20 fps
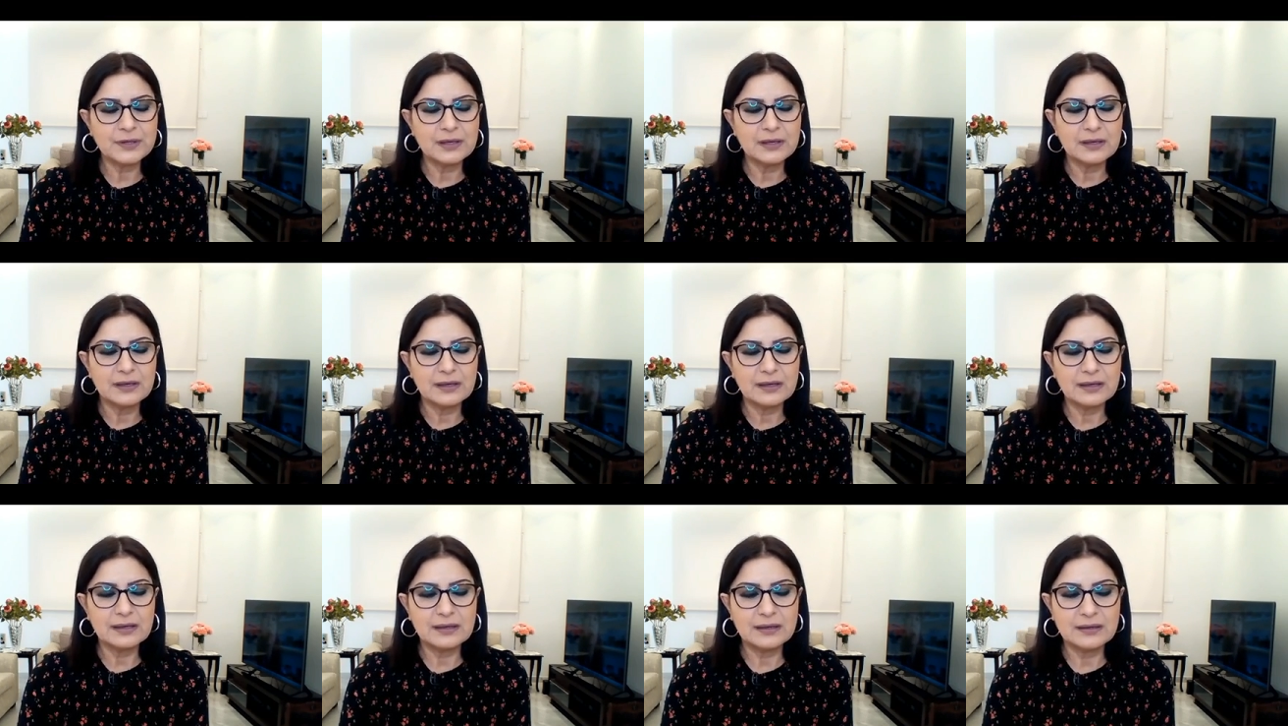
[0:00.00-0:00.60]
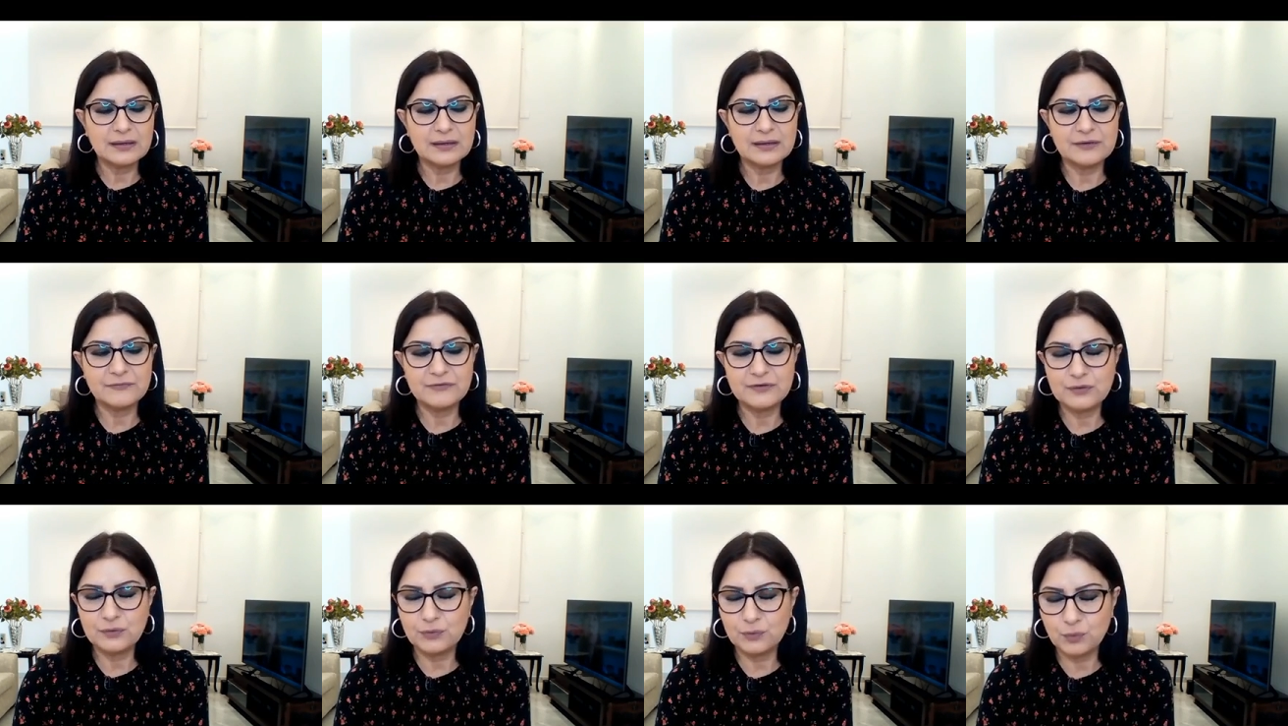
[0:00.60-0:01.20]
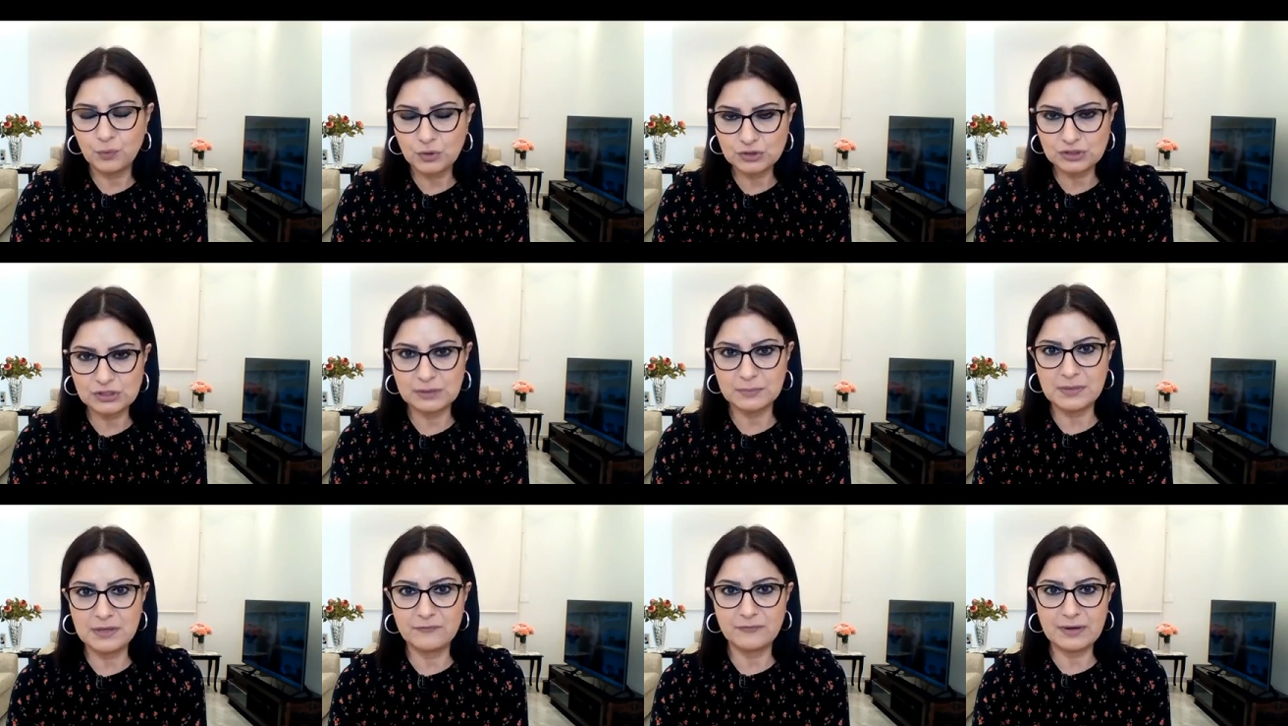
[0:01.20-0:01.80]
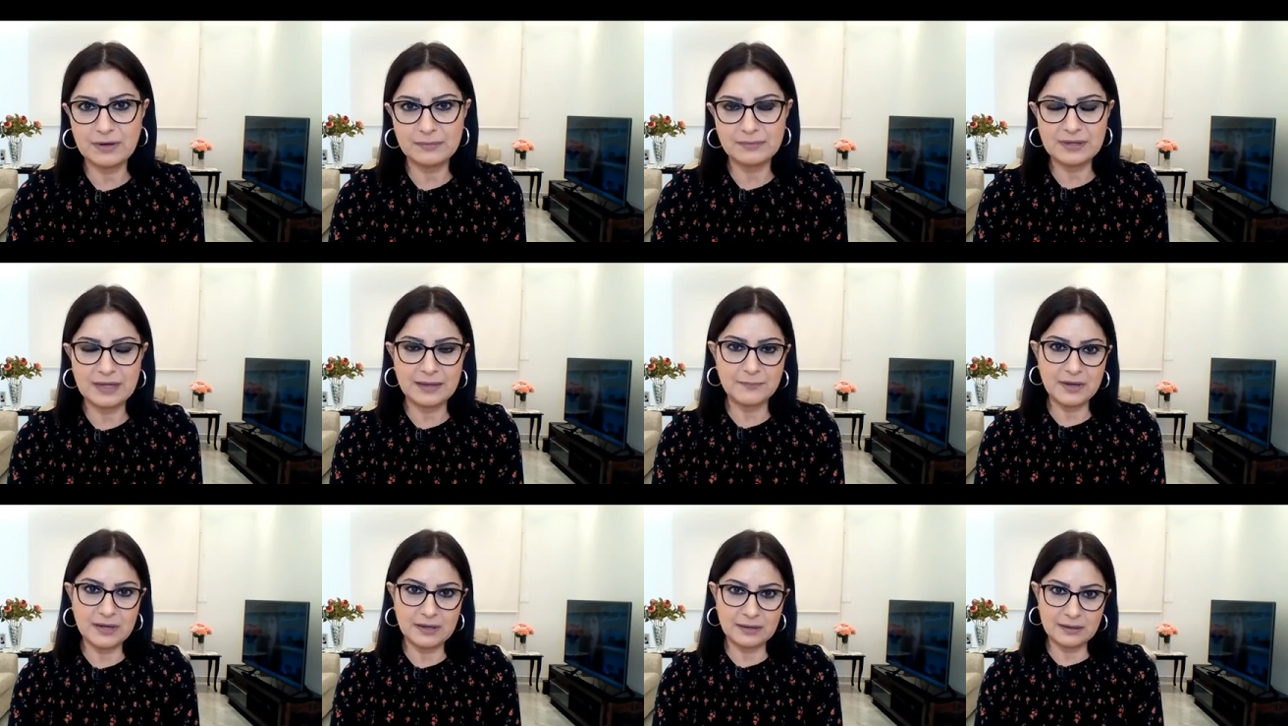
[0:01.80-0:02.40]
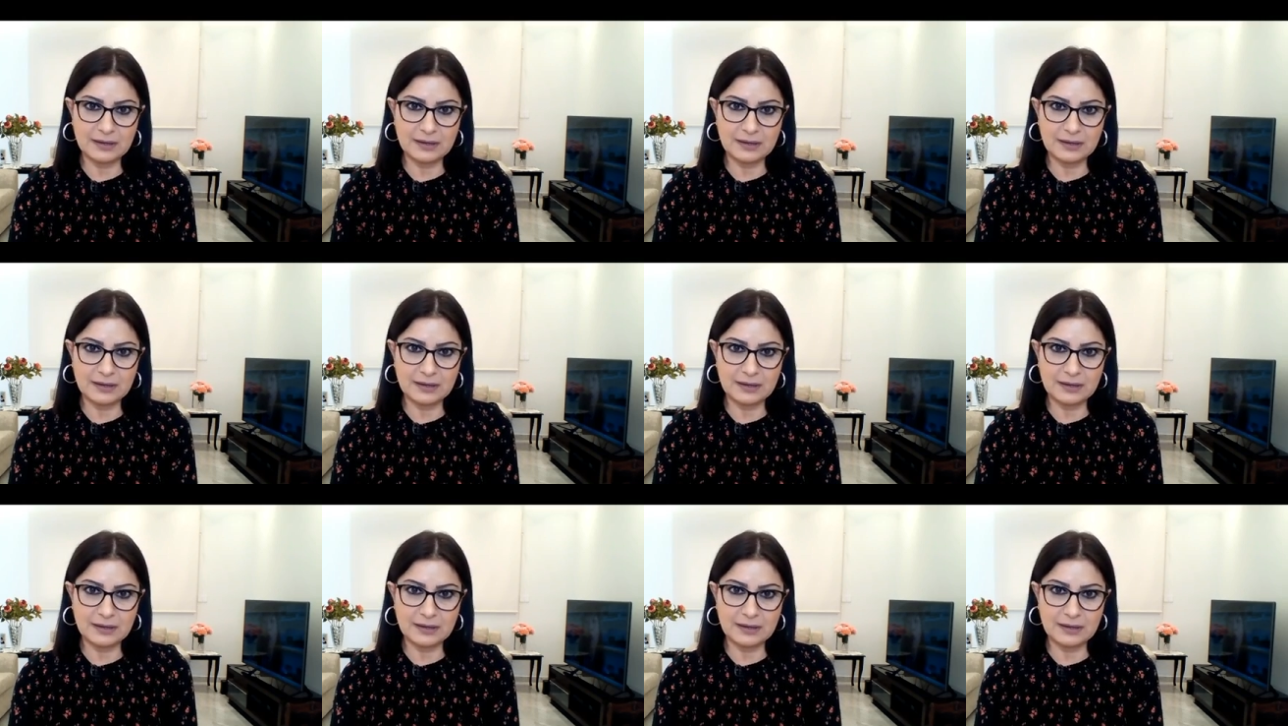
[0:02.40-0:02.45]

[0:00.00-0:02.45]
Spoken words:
If you're watching me from the Americas,